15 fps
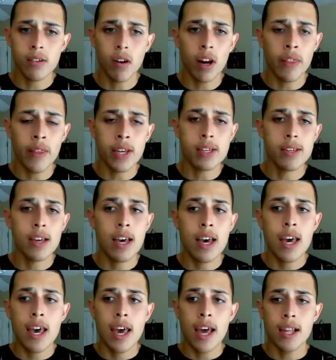I started this.
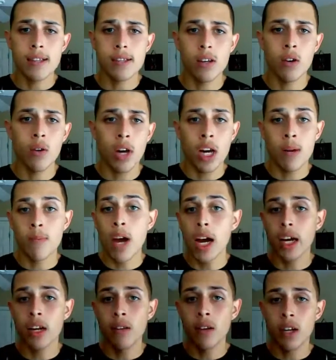And I'm
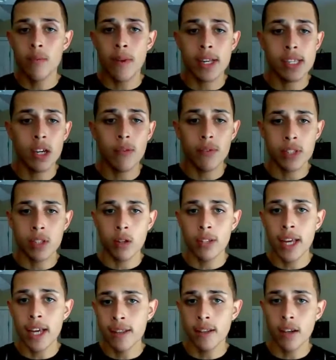not going to look at myself
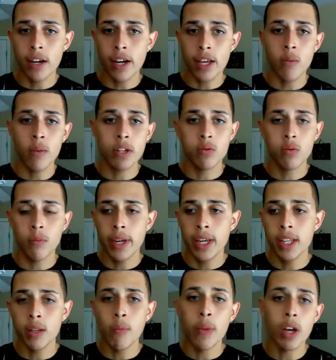until day 30, which will
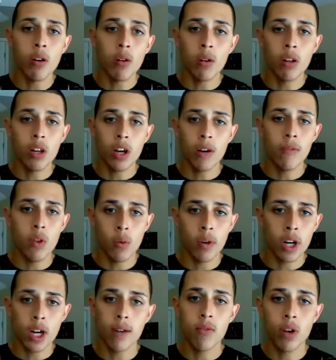be in the middle of the
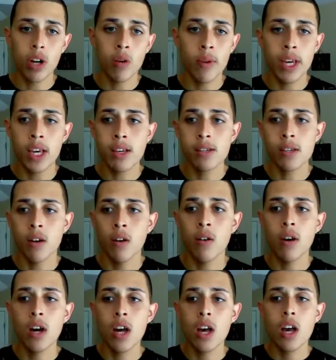recovery week.
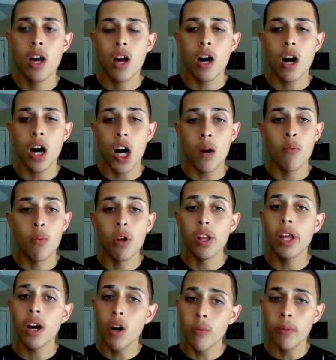So I'm
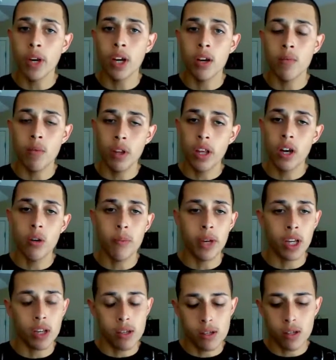really
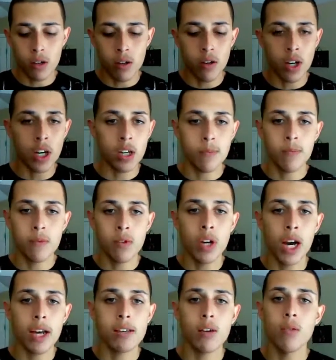hoping. So
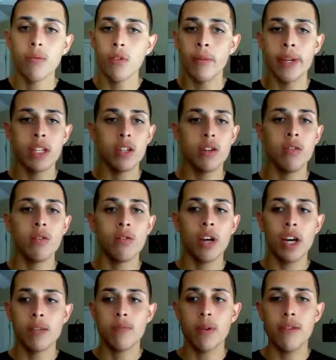you guys hope for me too.
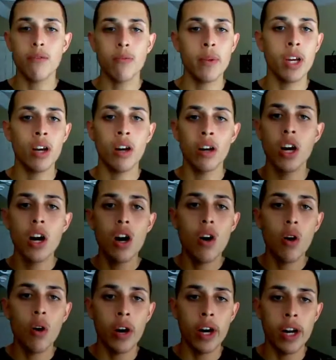You guys pray for me, or
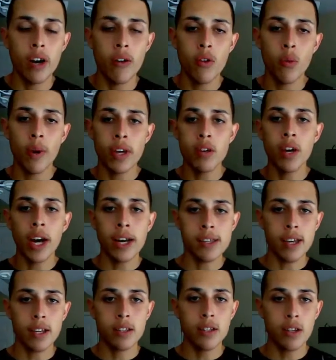any other way you
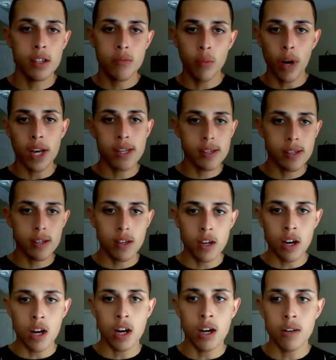guys like to express,
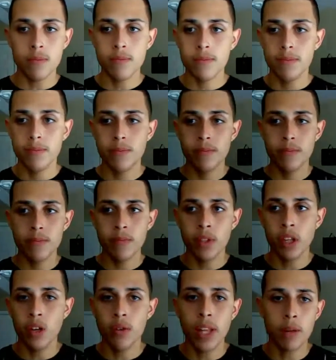
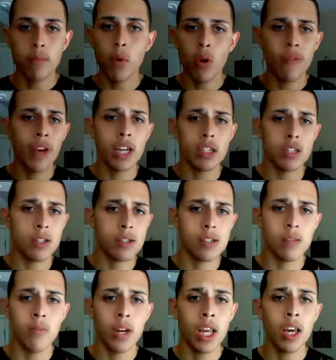like motivation to
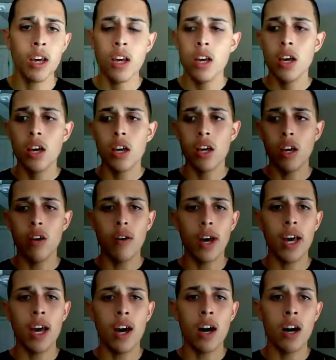somebody.
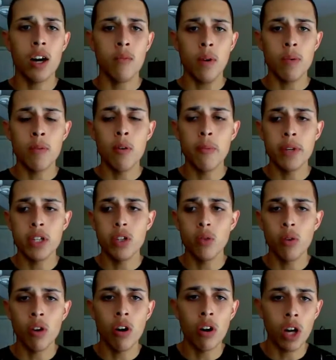Hey, I'm open
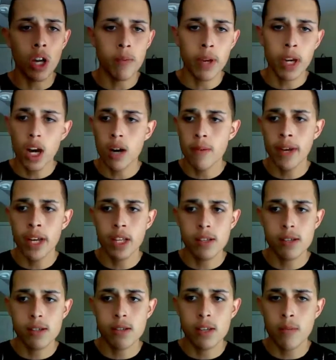to it all. Give me
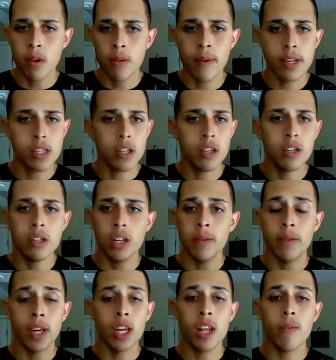comments, send me a message,
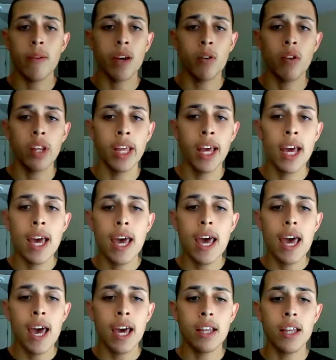anything really.
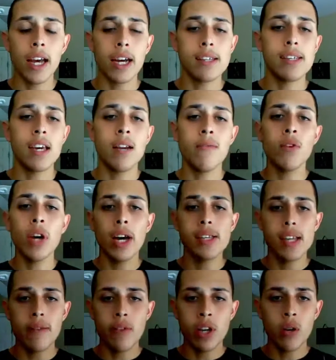And like I said, if you
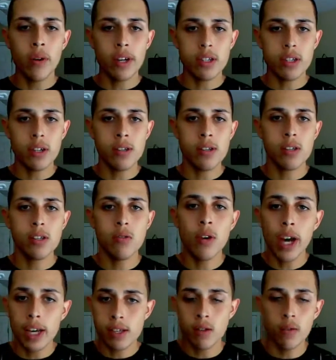guys have any questions,
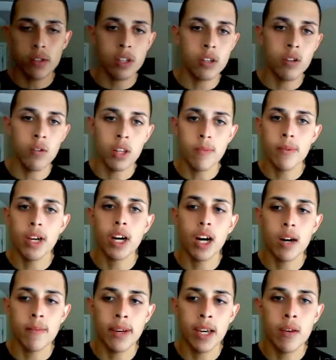you guys know what to do. Leave me a
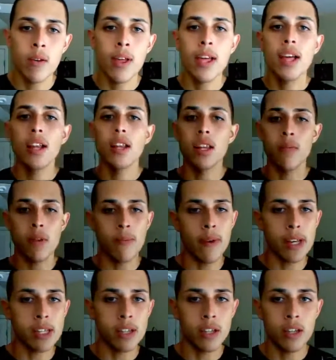comment, leave me a
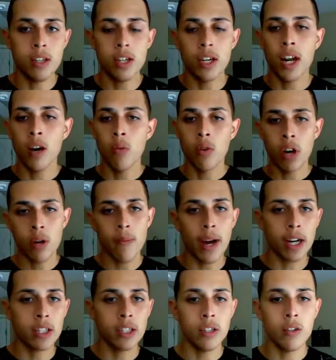message, and I will get
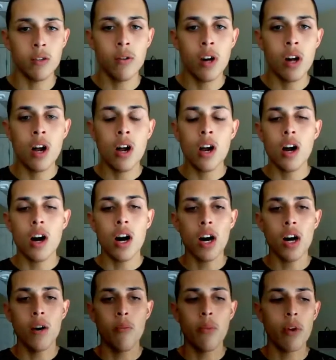back to you.
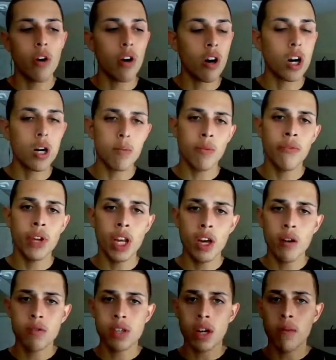There are a couple
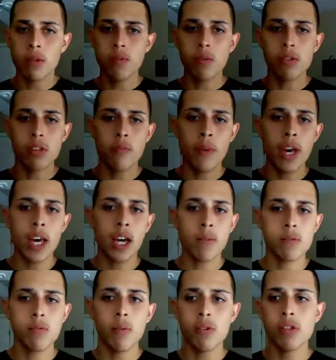videos that I'm supposed to make.
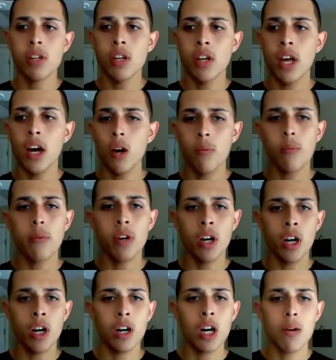I'm supposed to help
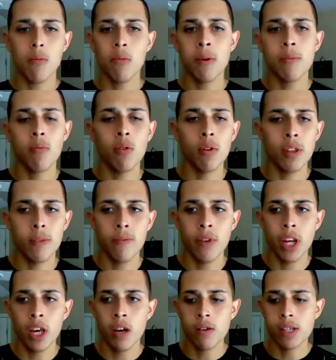a couple people with
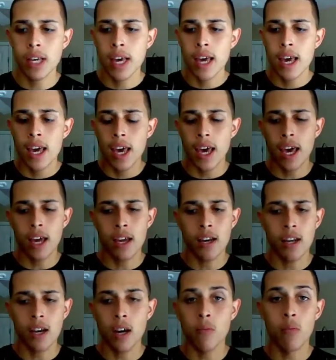videos,
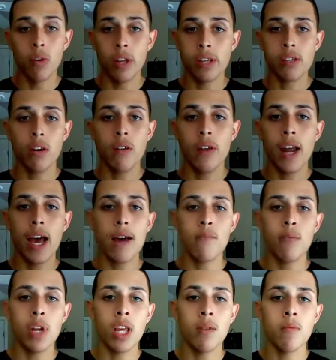and I'm really sorry that I
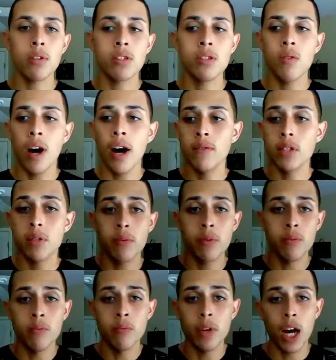haven't been able to. I've
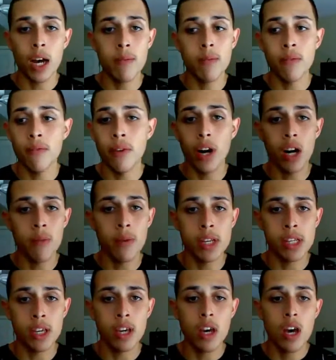been very
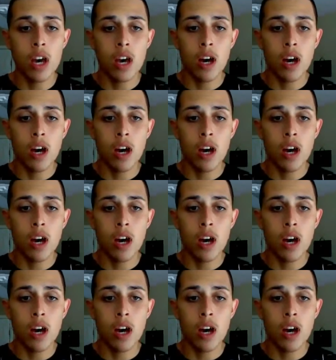busy.